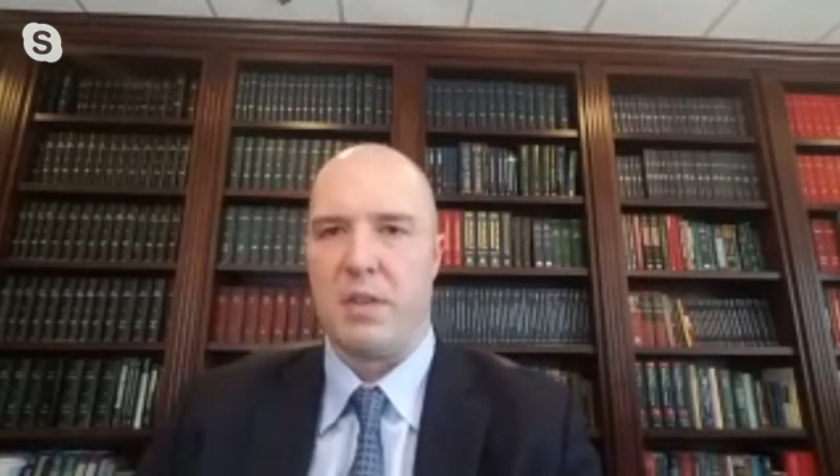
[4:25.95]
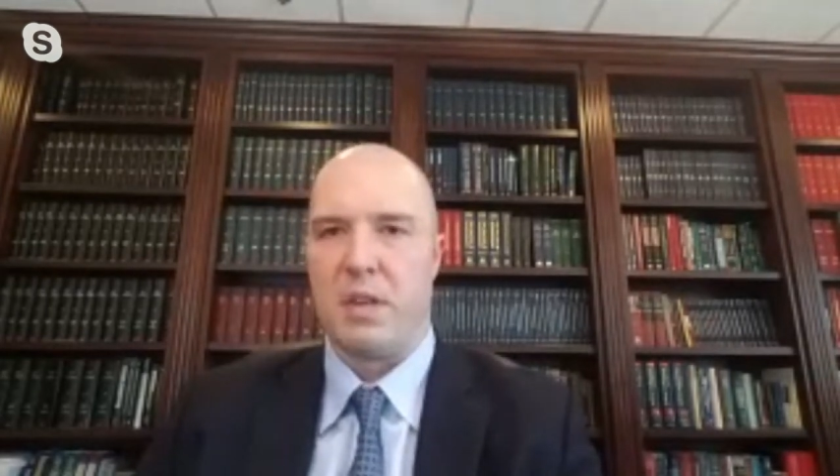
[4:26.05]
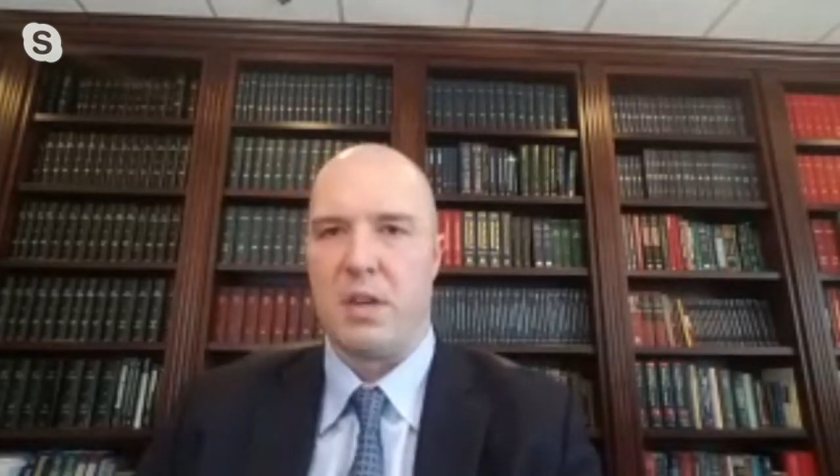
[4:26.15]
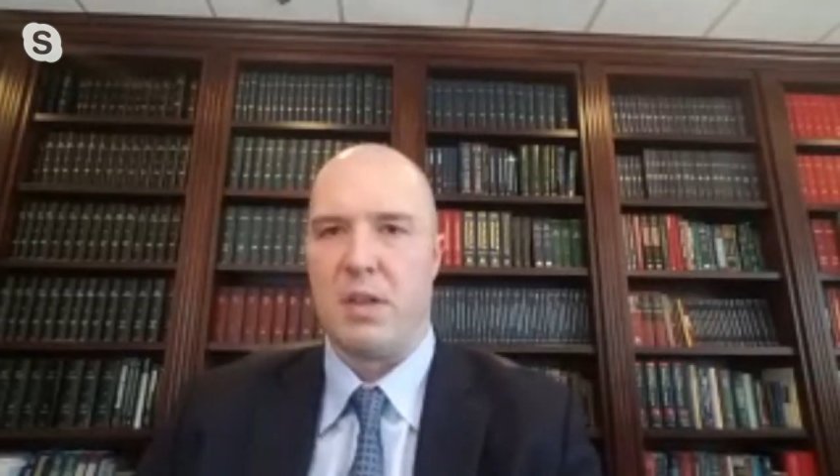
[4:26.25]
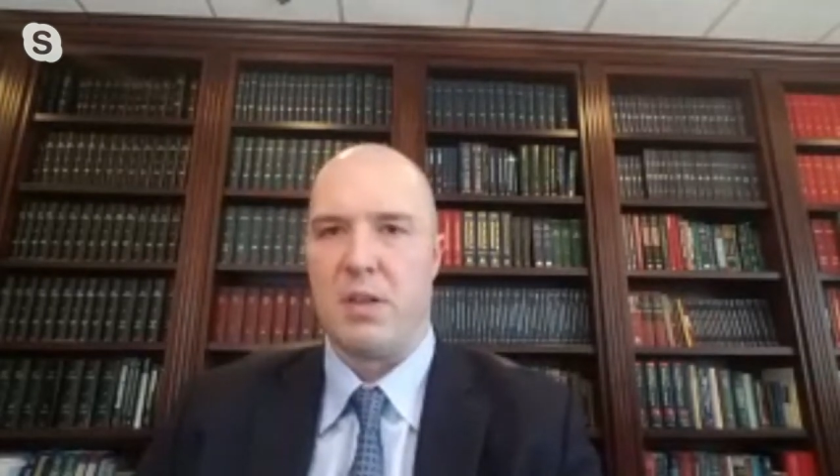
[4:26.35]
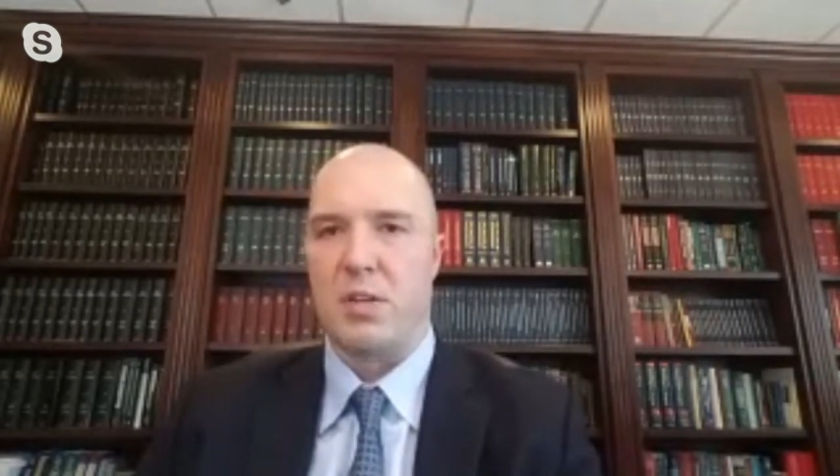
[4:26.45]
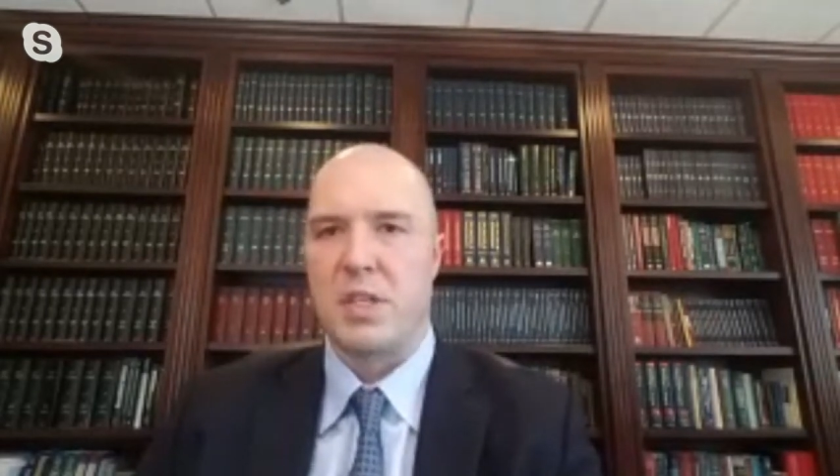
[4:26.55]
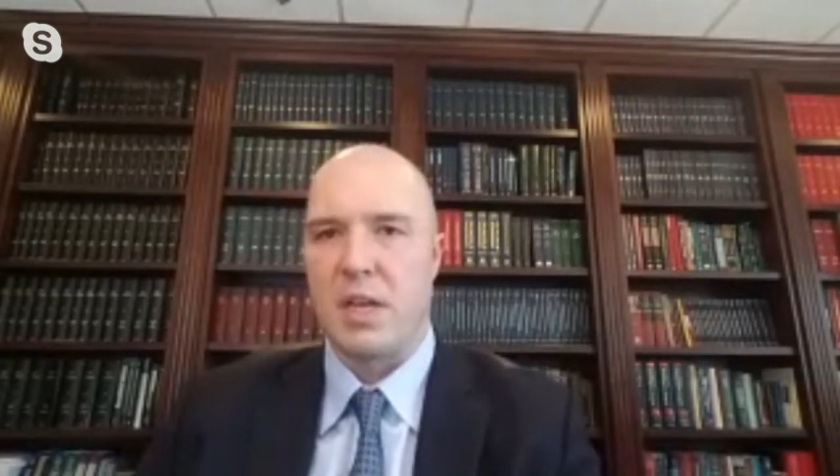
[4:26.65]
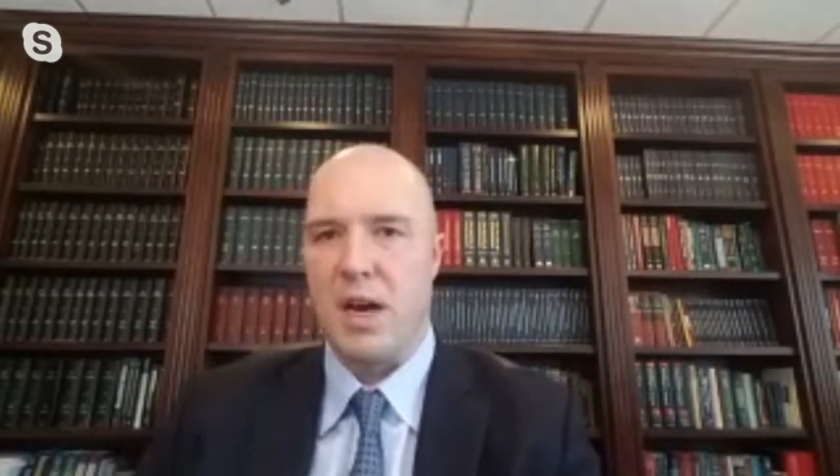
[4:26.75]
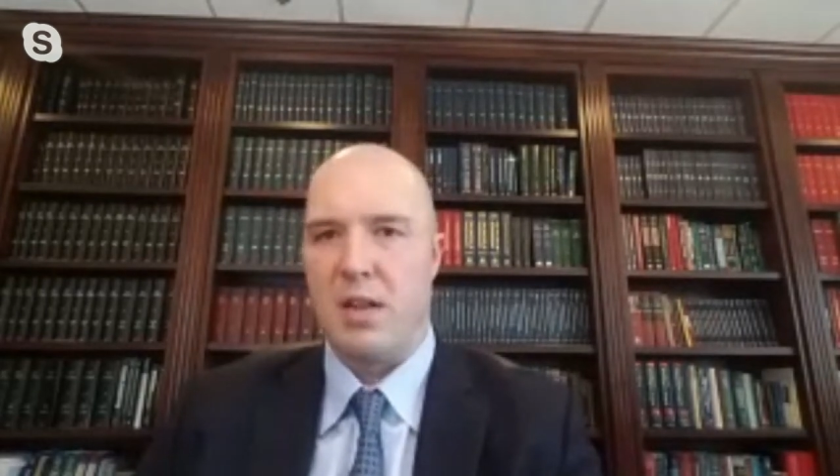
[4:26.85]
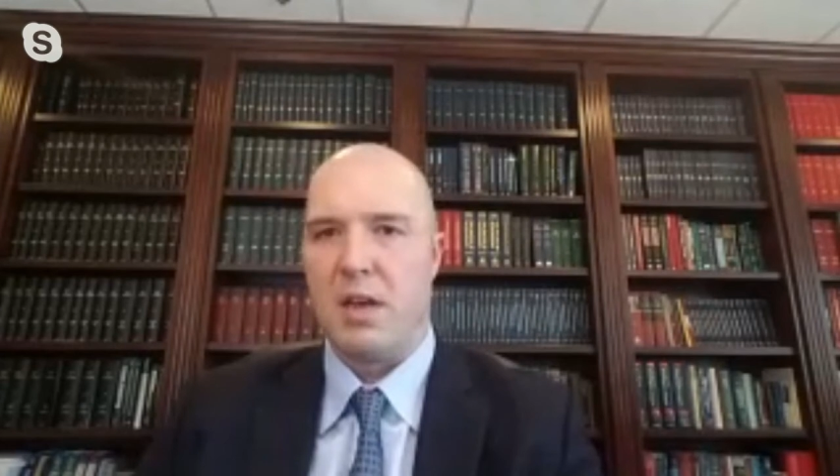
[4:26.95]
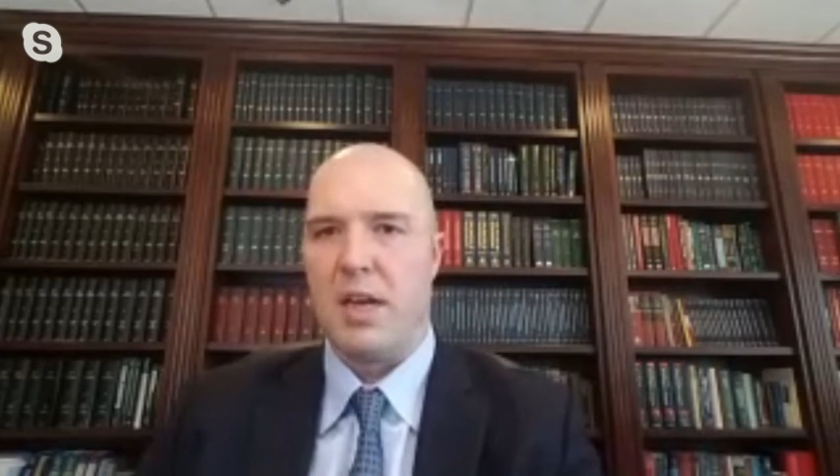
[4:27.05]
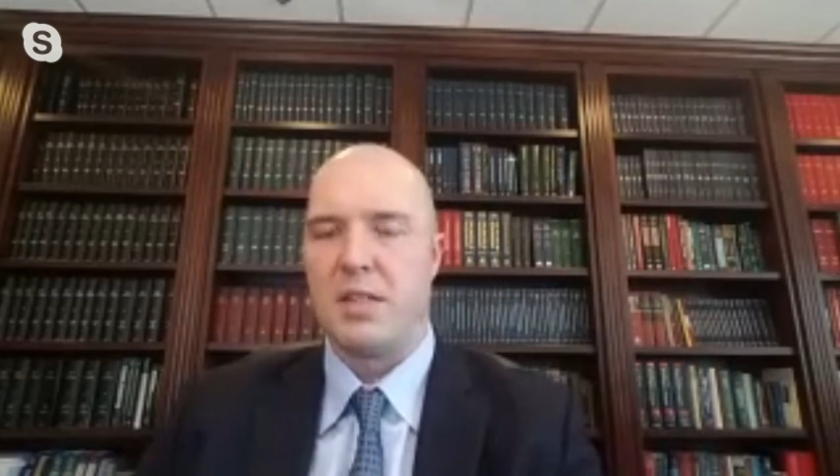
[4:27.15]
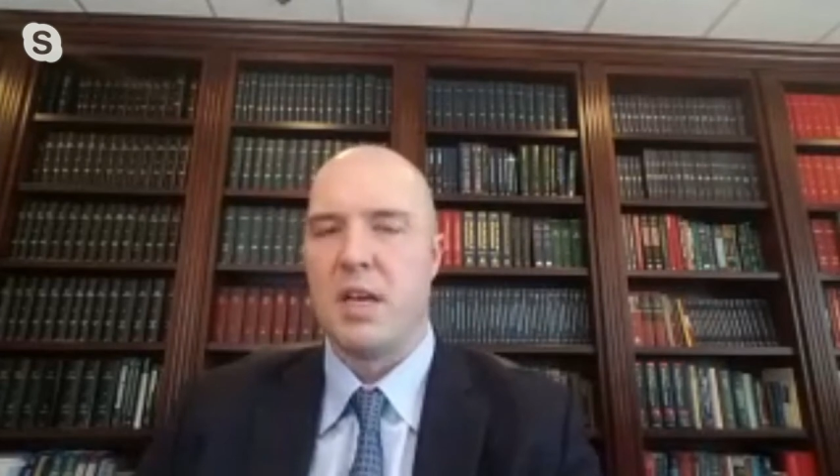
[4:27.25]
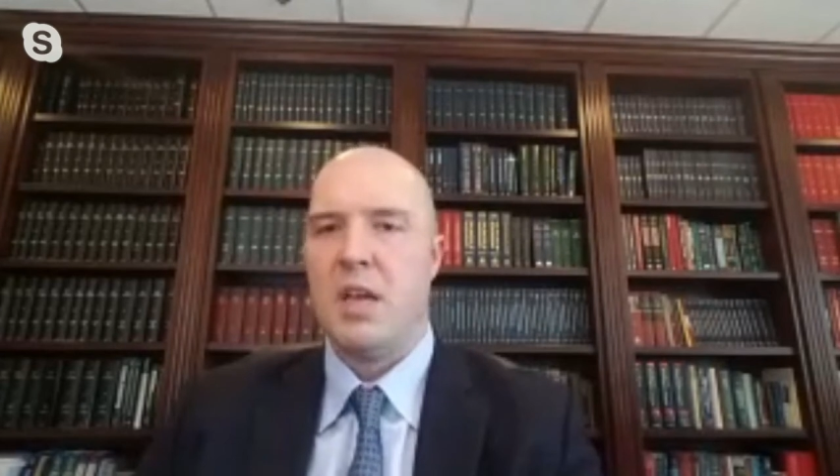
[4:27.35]
the nursing
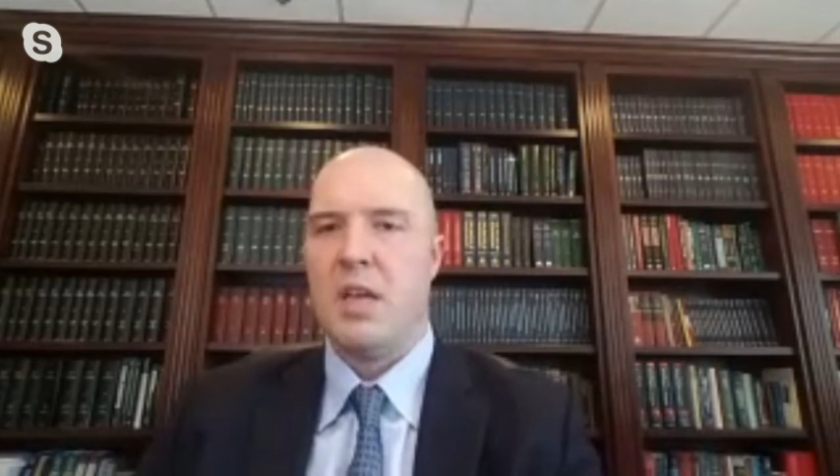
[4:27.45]
hotlines.